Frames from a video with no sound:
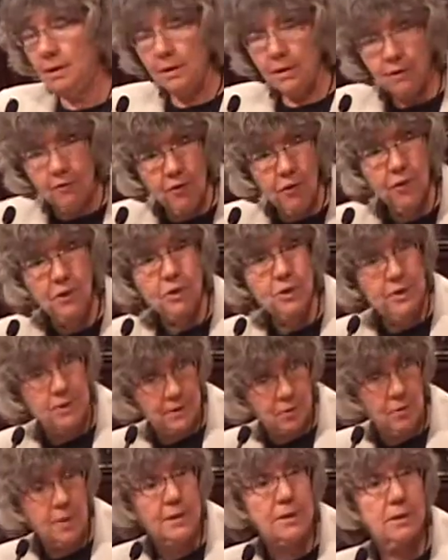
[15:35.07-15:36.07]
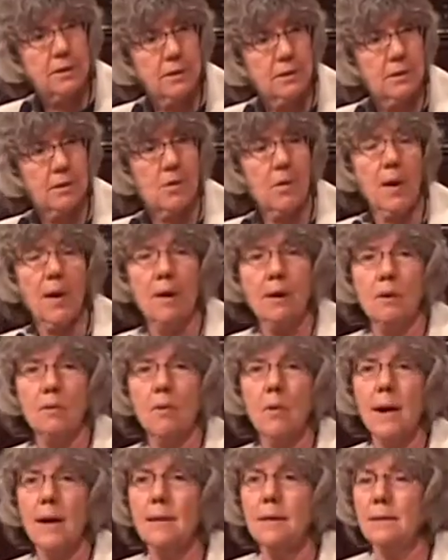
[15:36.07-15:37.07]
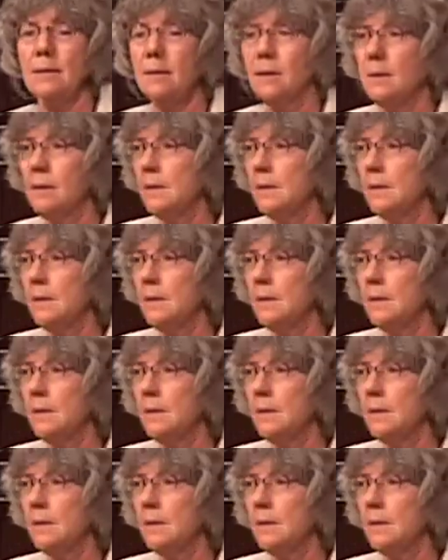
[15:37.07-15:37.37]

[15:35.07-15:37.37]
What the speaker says: divergence wasn't as great quite as it